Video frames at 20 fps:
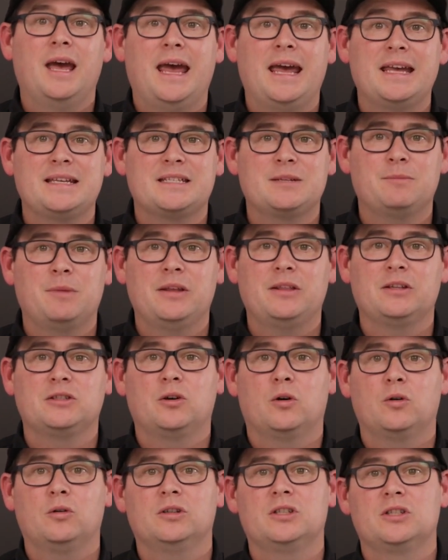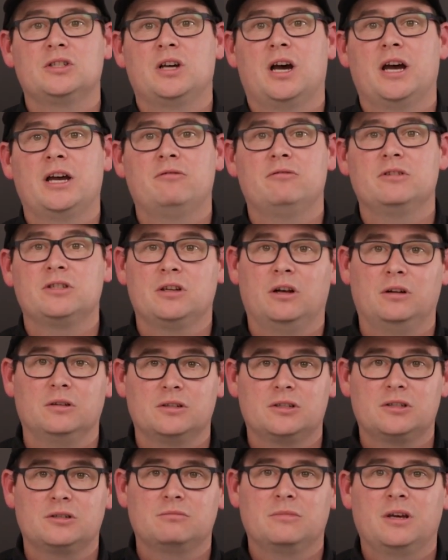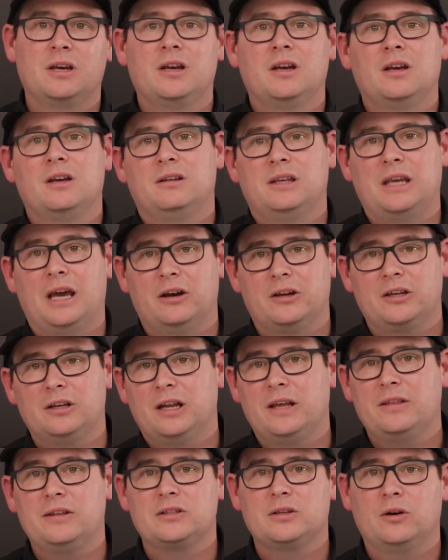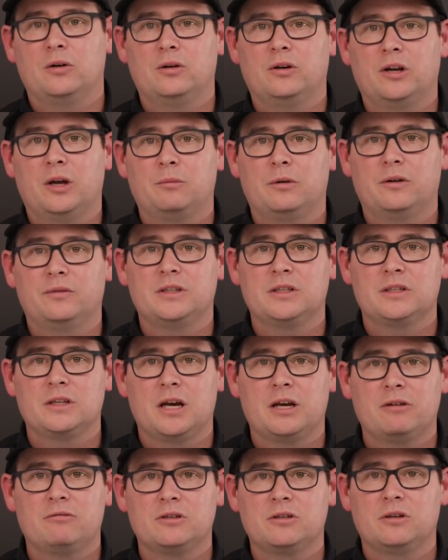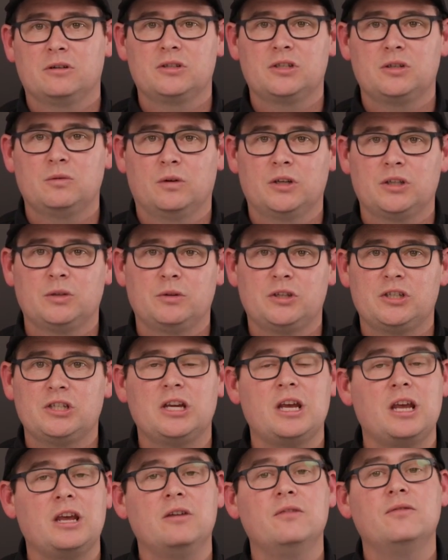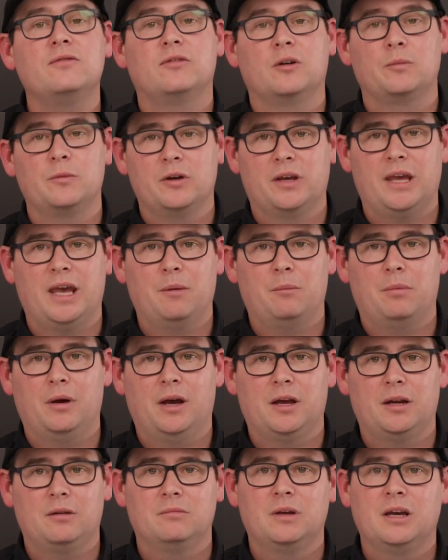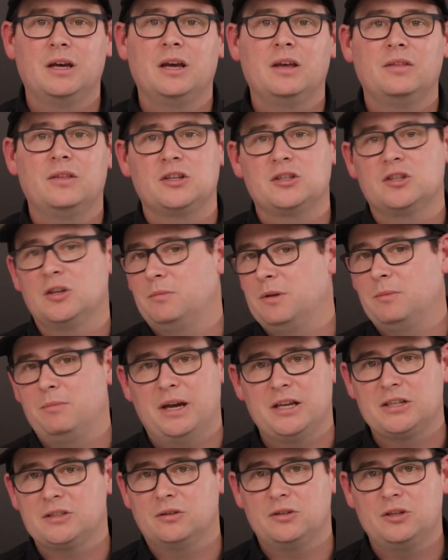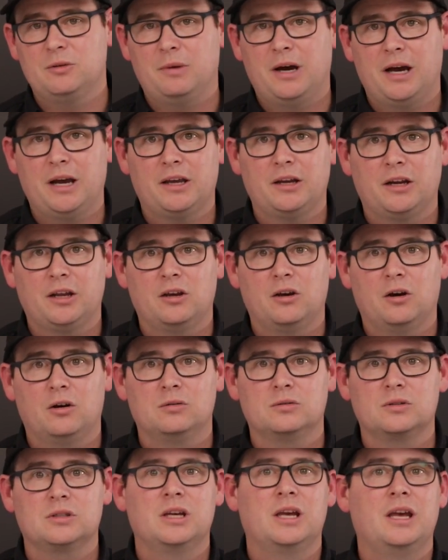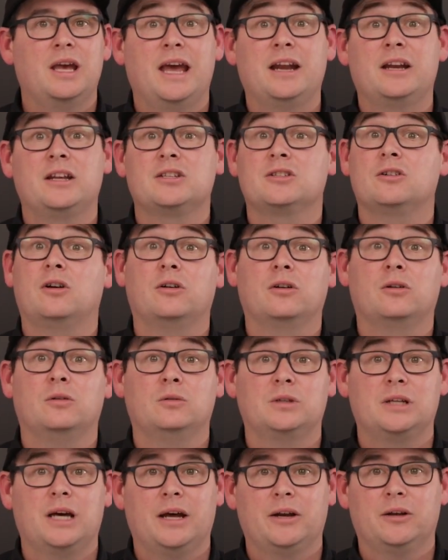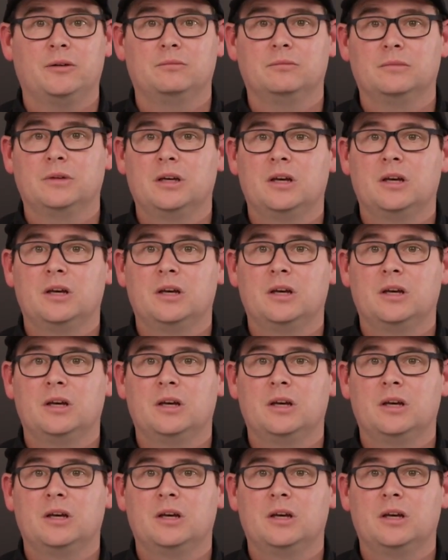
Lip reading: estimate the total desired results. Calculate the total number of desired results you want to achieve from your campaign. This could be based on your marketing goals and historical data.